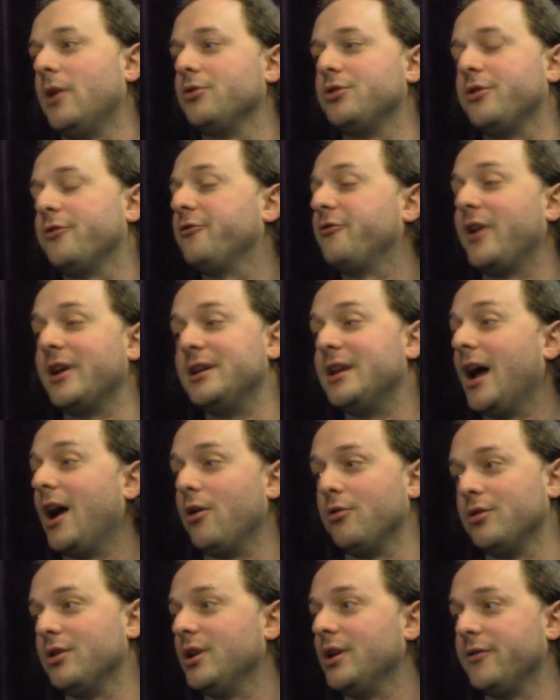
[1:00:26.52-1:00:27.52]
to find
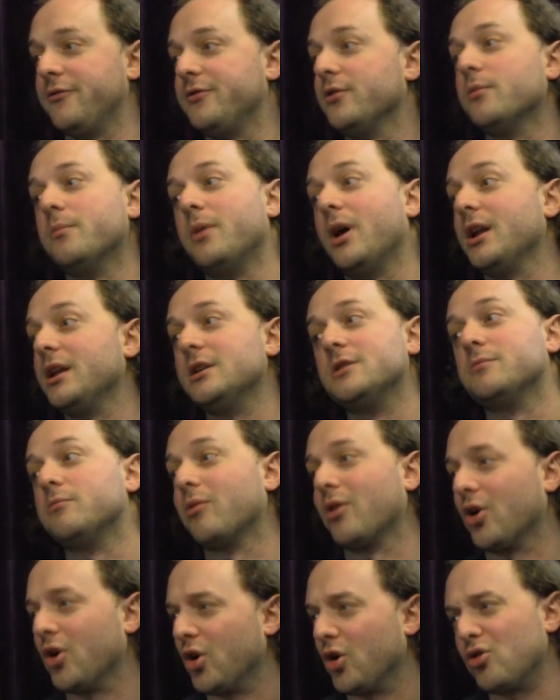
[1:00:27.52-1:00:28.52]
out if your buddies
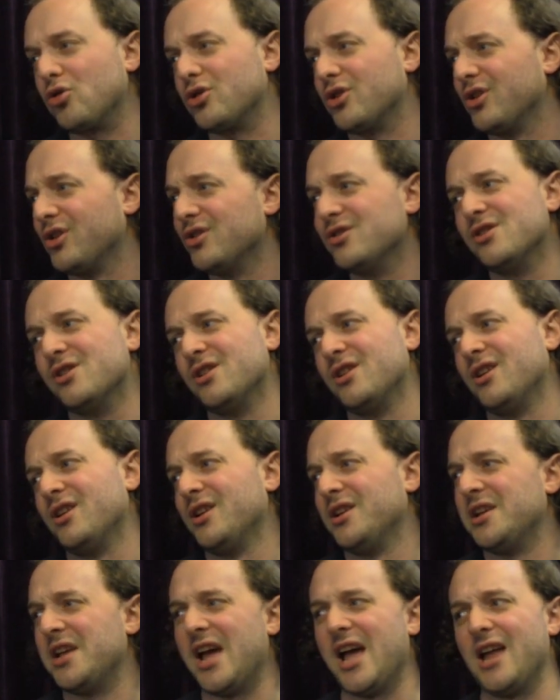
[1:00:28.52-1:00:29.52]
were hurt
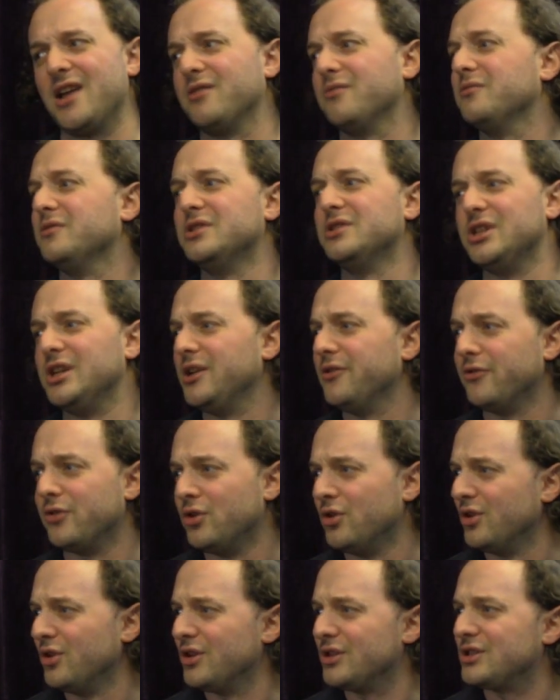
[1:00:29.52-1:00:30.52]
mm-hmm. and it was
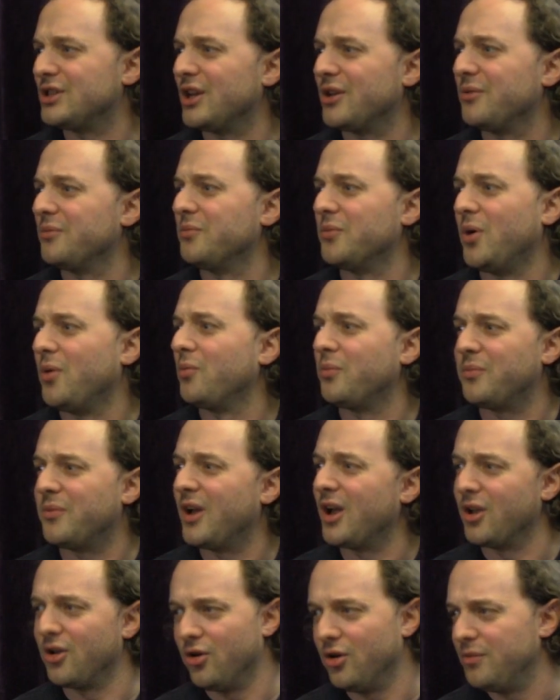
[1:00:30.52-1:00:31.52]
evil. It's like, well,
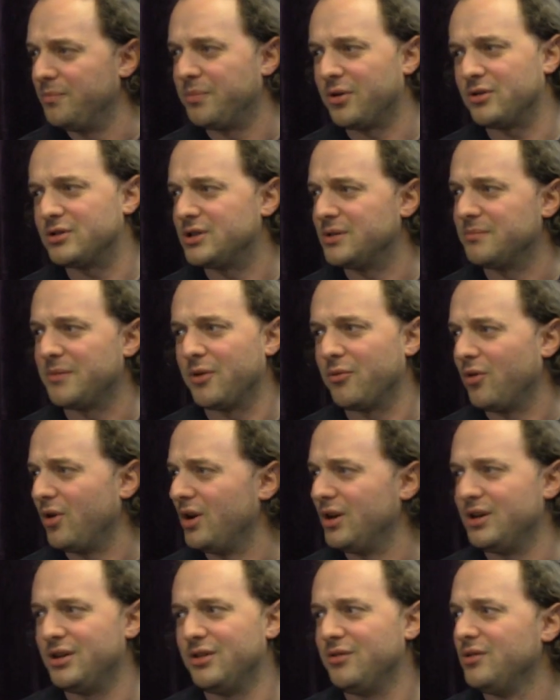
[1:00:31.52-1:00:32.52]
a good person might
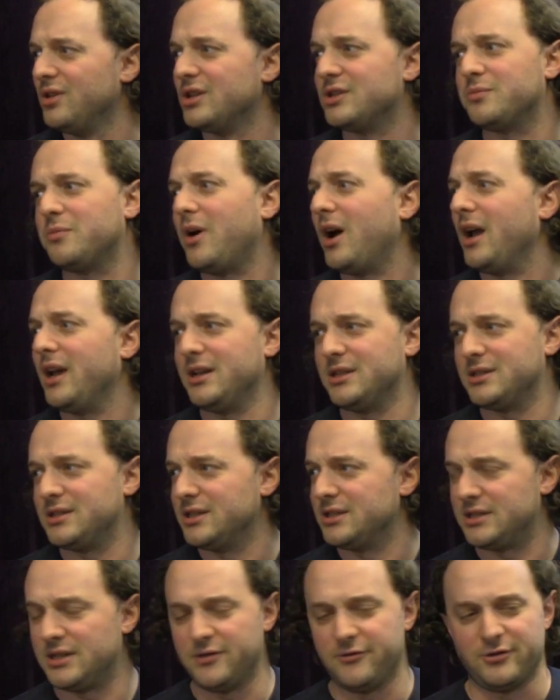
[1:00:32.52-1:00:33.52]
want to do this. Why is
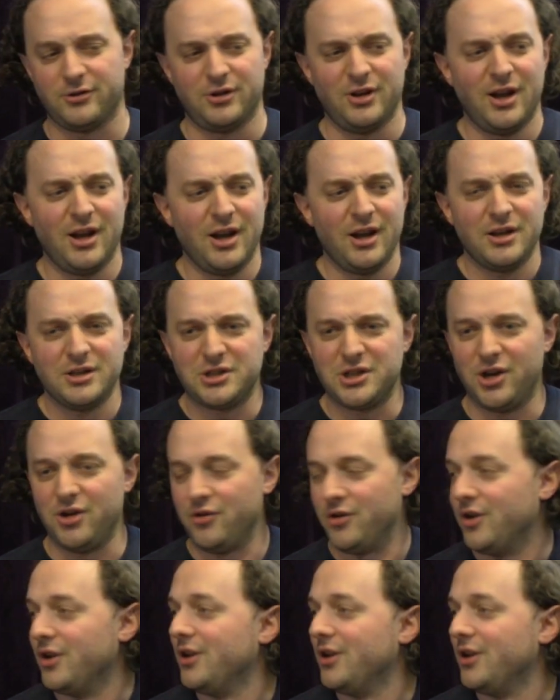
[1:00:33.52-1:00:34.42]
this evil? yeah. So